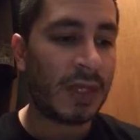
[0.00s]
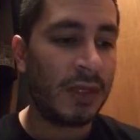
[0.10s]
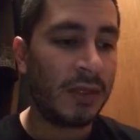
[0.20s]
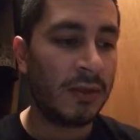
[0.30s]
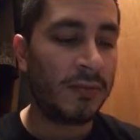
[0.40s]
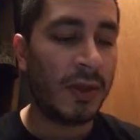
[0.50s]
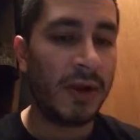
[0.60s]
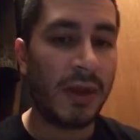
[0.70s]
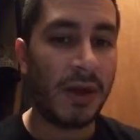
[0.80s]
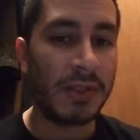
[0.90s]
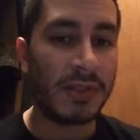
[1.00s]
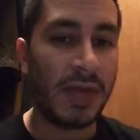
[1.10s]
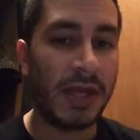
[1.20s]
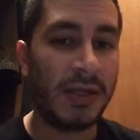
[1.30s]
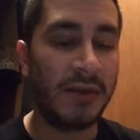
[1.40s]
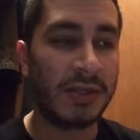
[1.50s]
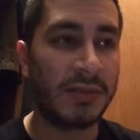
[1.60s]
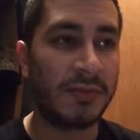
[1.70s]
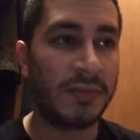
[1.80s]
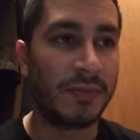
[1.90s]
You know, part of that also had to do with
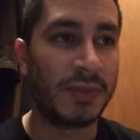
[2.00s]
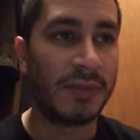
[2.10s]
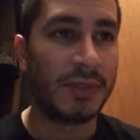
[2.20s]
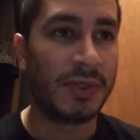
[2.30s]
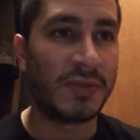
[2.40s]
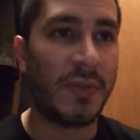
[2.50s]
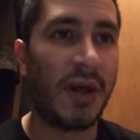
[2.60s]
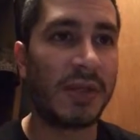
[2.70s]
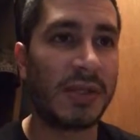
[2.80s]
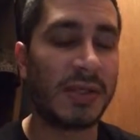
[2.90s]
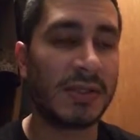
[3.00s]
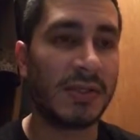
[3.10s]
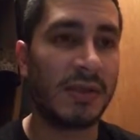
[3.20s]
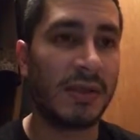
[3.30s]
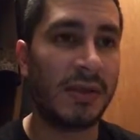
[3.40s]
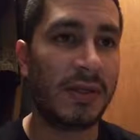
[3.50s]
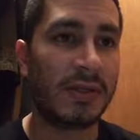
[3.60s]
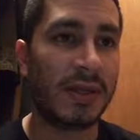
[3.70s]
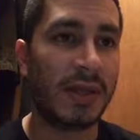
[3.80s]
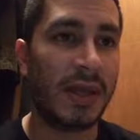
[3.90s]
some church politics and
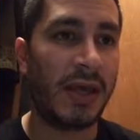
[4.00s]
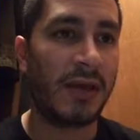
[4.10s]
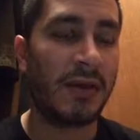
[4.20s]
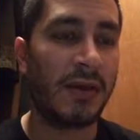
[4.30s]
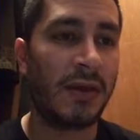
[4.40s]
things like that.